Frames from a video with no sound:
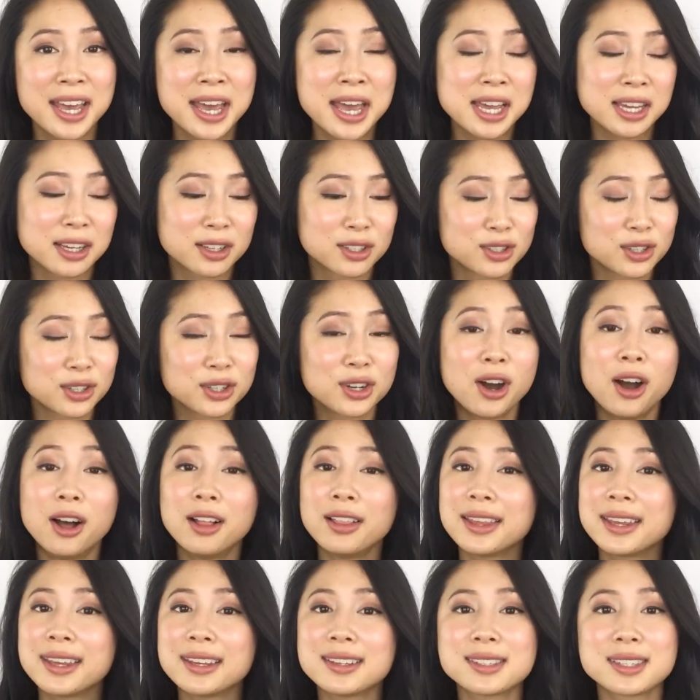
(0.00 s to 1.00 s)
because your
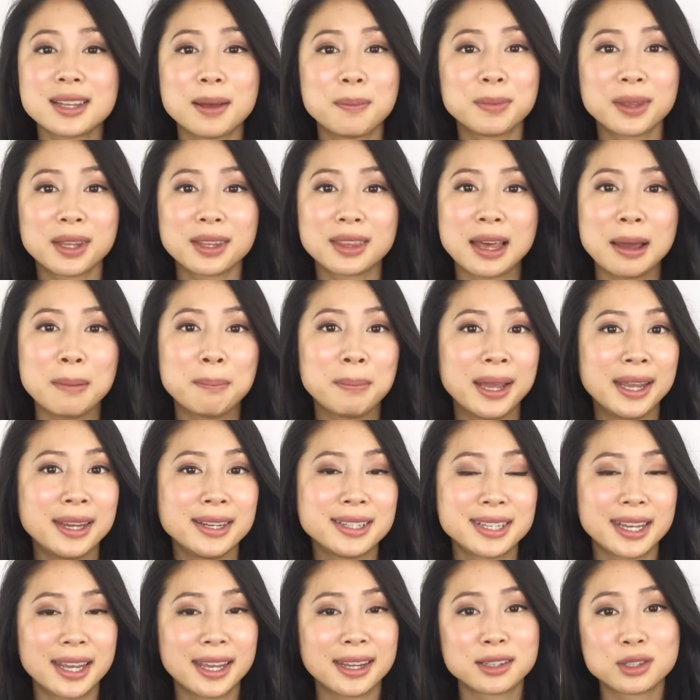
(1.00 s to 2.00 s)
calling is something that might
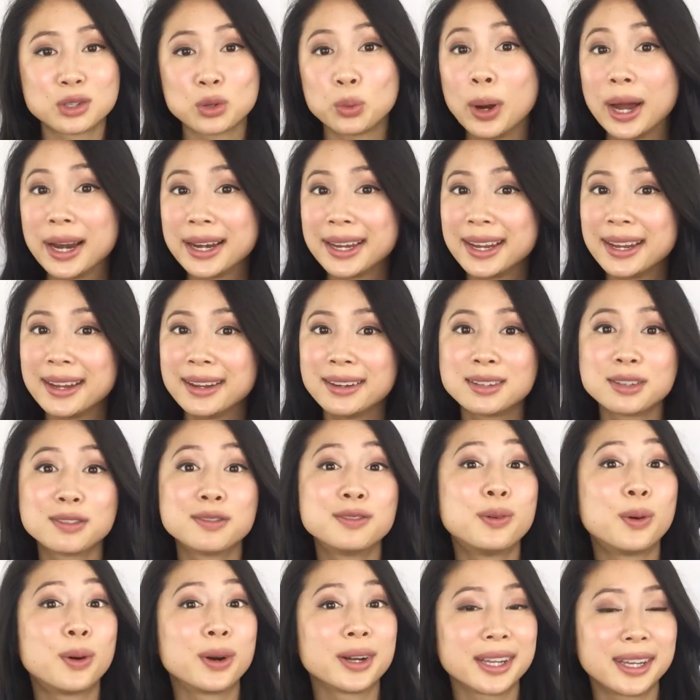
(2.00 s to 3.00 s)
take 20 to
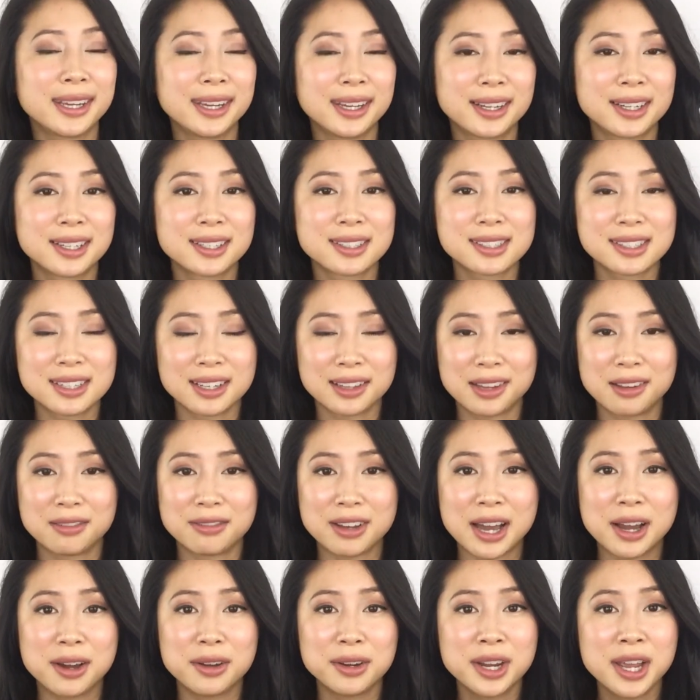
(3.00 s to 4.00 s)
40 years to live
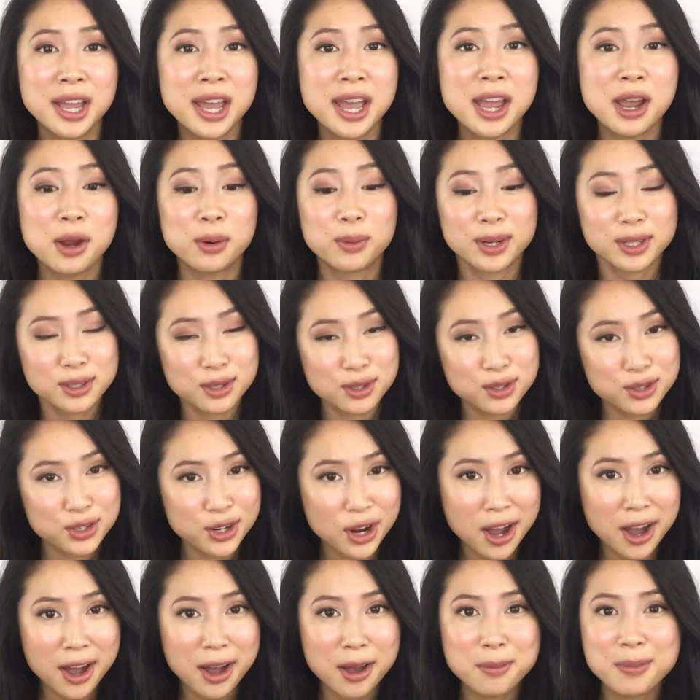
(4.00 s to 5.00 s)
out, whereas your
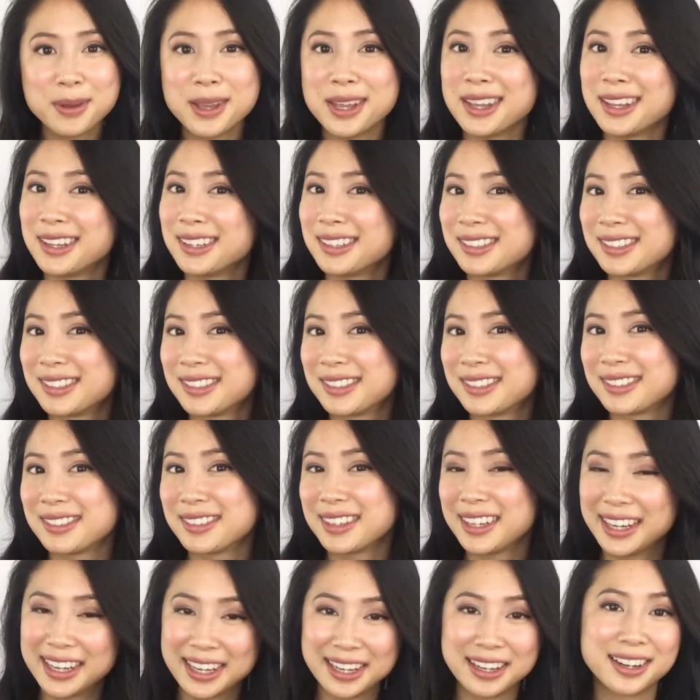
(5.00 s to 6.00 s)
job is
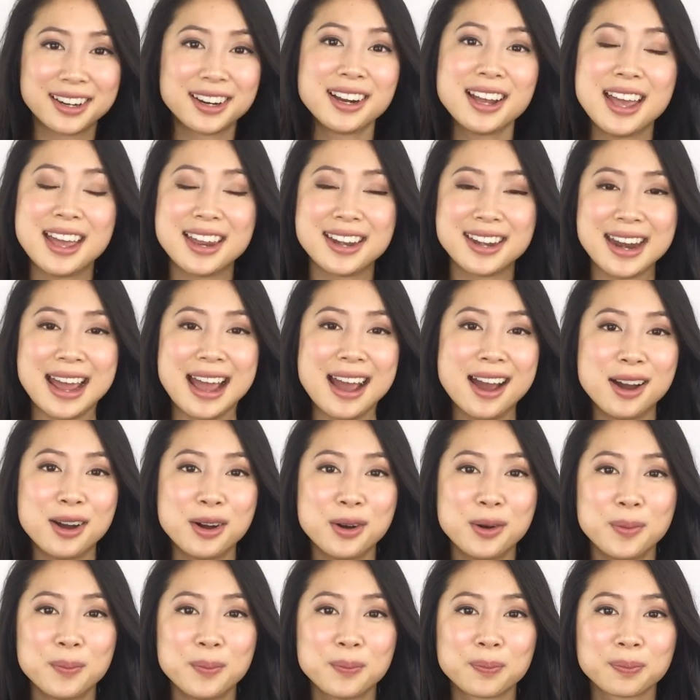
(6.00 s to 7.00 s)
here and
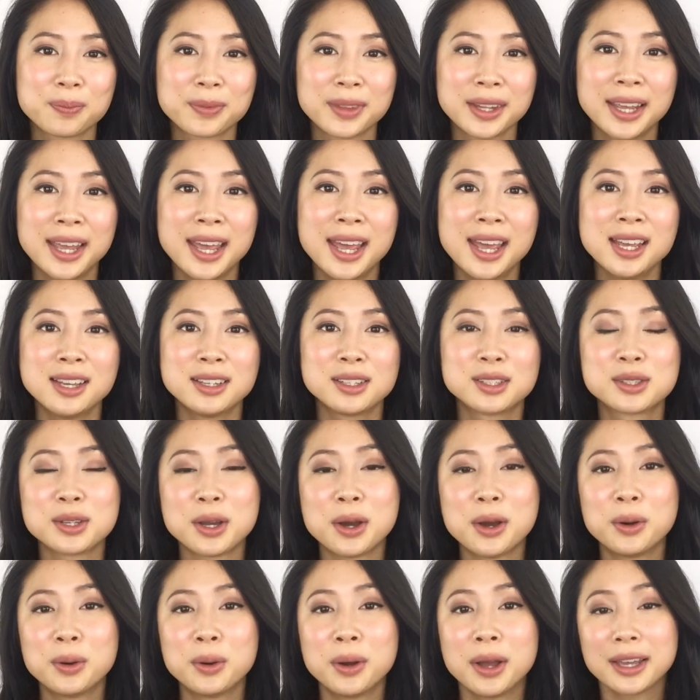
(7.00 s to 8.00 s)
now.
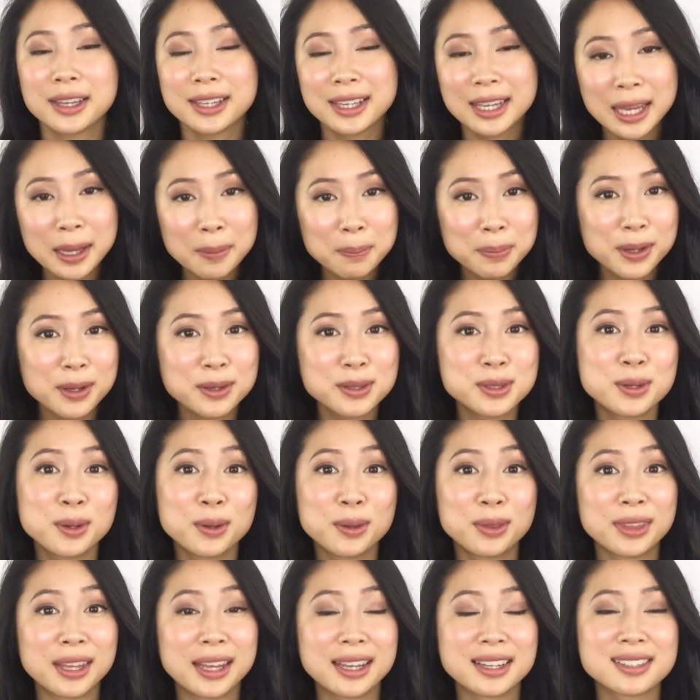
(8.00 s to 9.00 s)
So keep those
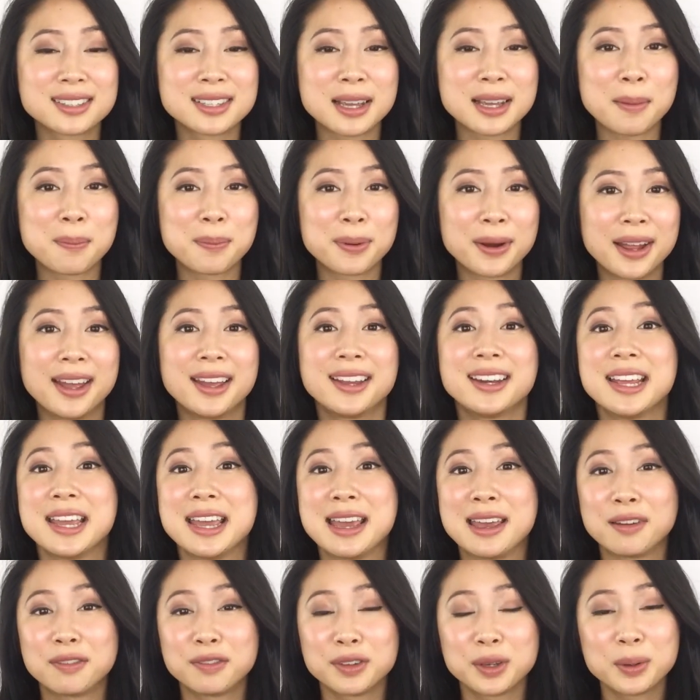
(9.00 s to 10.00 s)
two things separate
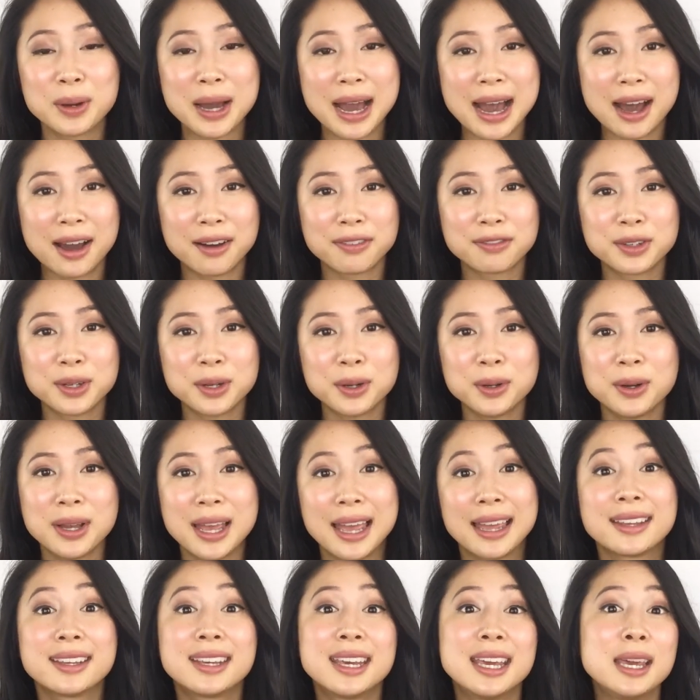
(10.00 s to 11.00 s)
if you have to,
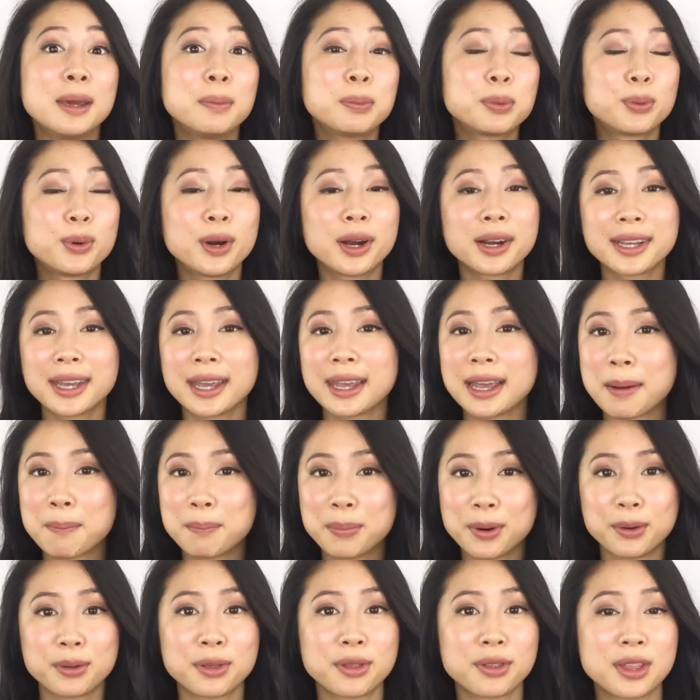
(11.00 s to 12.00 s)
and keep working at
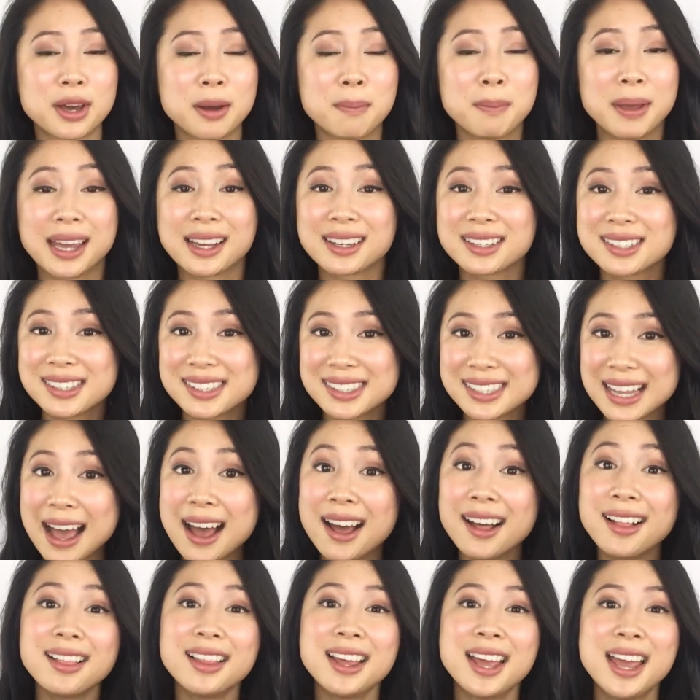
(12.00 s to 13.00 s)
both of them.
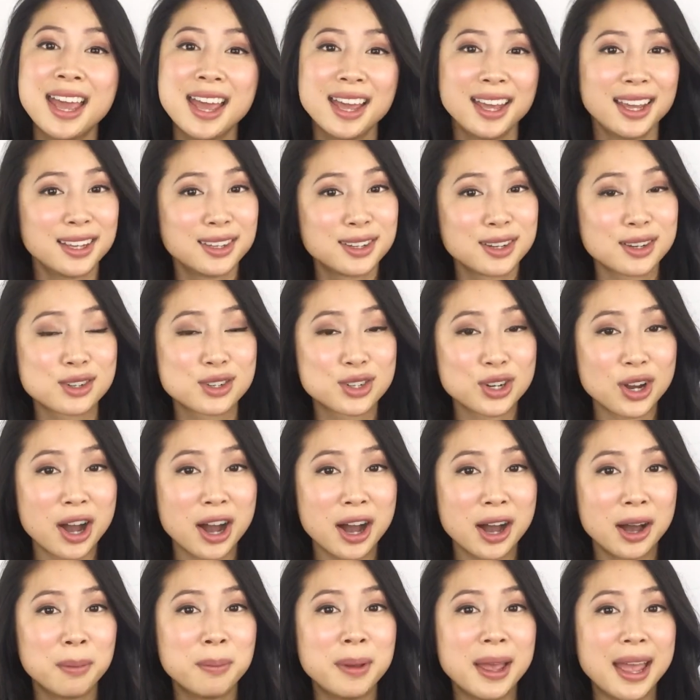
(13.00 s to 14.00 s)
Excel in your
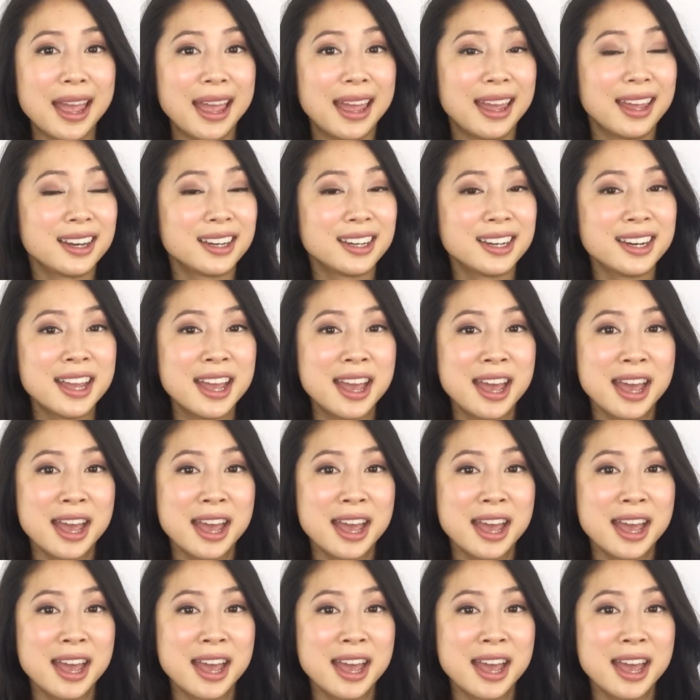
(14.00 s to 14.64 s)
job and